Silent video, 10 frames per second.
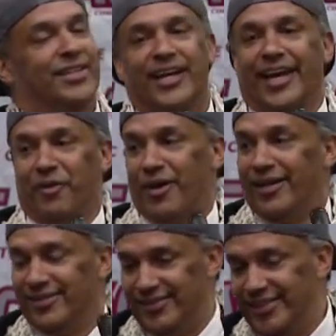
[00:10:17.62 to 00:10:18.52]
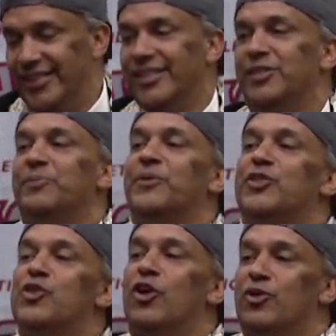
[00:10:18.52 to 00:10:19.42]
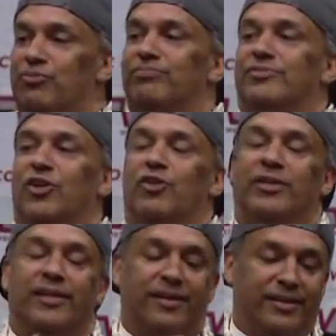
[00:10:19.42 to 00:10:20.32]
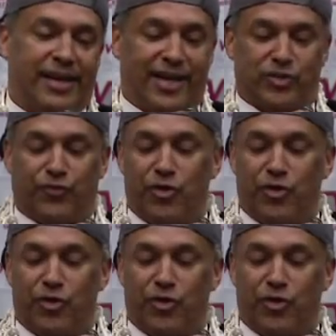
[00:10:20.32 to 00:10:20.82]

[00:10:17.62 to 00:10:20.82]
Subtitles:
Anyway, but you heard the answer.